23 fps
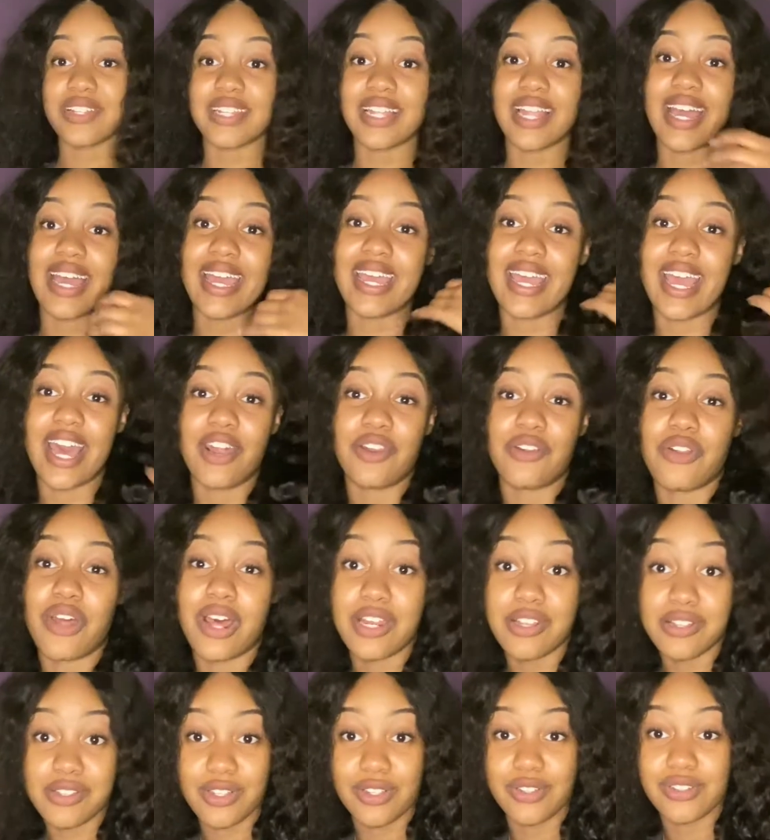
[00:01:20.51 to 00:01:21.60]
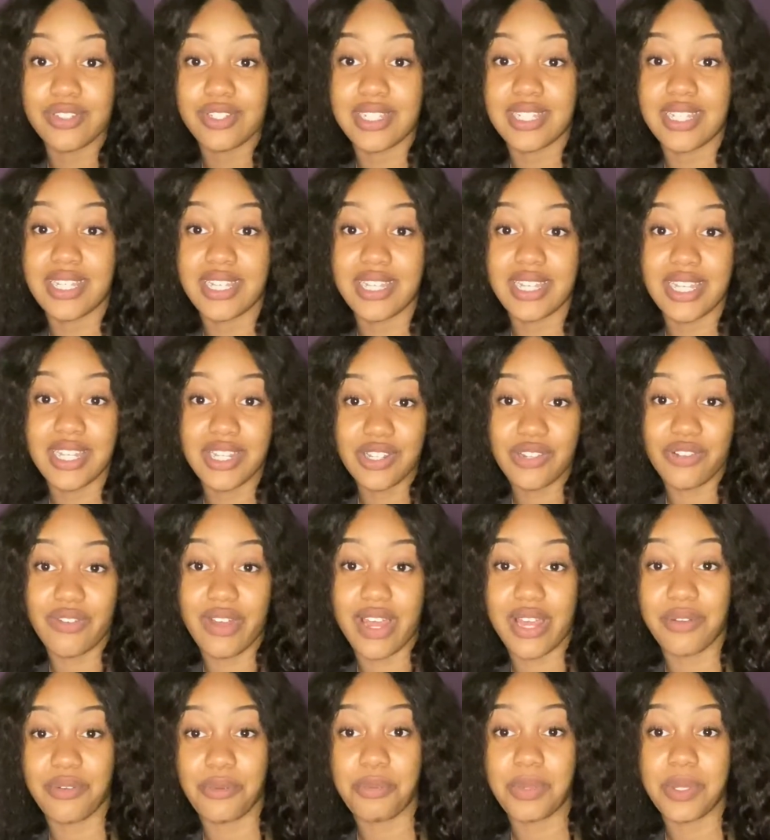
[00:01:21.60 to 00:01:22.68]
I don't know how to socially
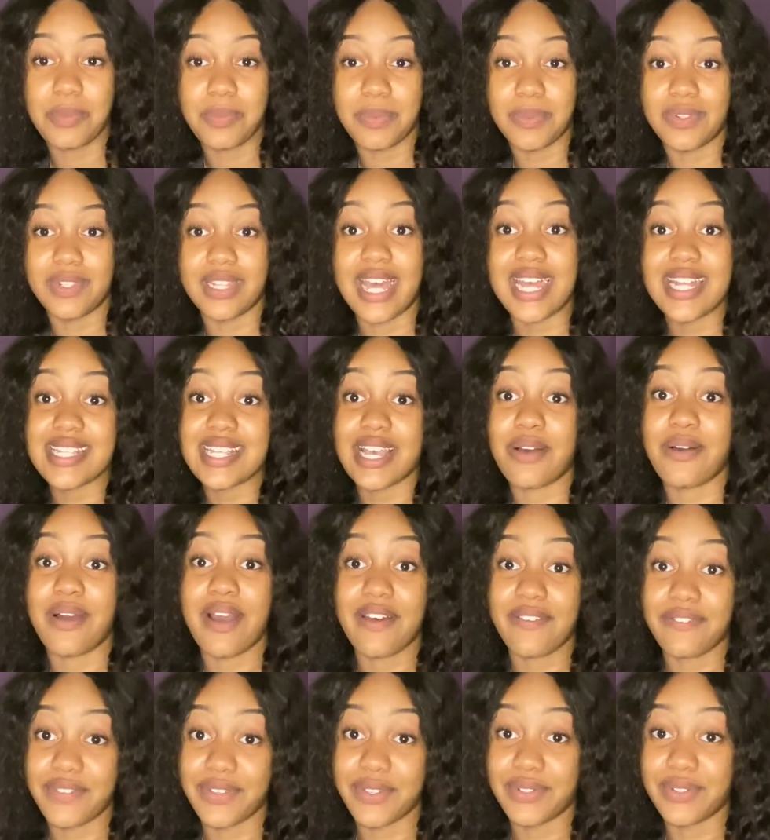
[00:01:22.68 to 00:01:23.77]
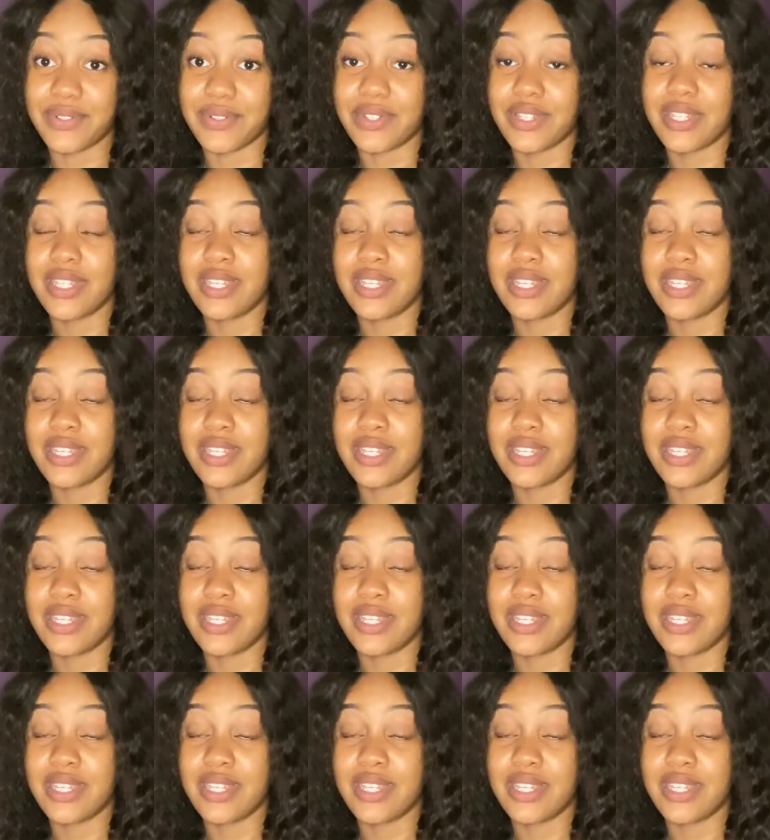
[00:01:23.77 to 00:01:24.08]
interact with people. That's how I feel.